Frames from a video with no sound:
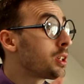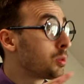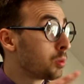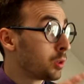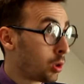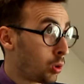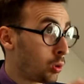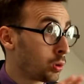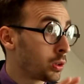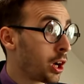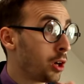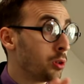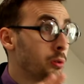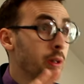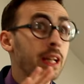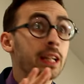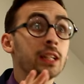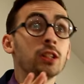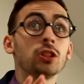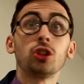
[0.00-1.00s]
You will all go
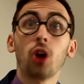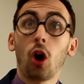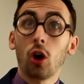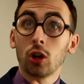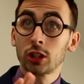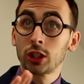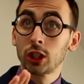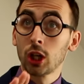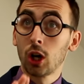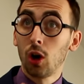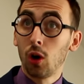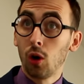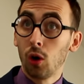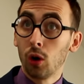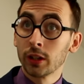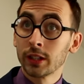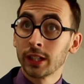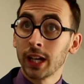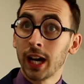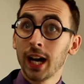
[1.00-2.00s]
in doctor
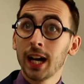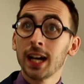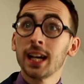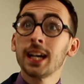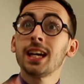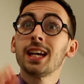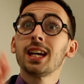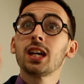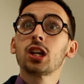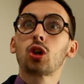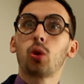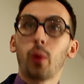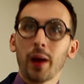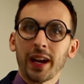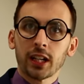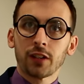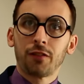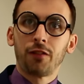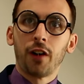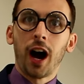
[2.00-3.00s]
order.
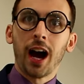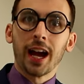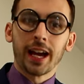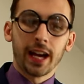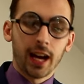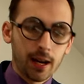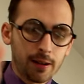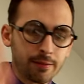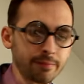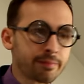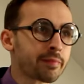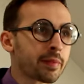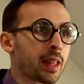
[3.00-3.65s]
Quick fire!